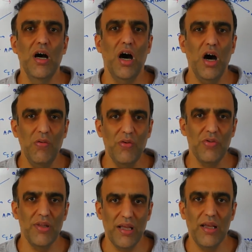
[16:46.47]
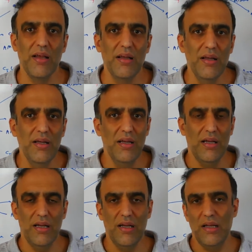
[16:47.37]
How is the
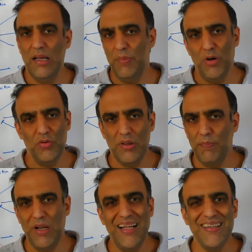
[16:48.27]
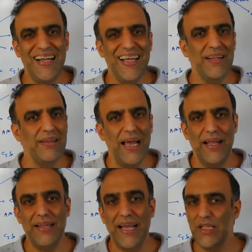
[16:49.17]
about the platelet
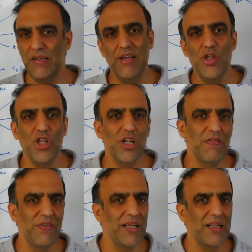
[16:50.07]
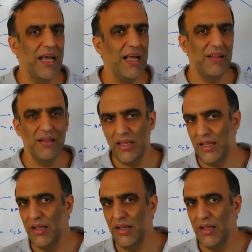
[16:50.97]
and activation of it, and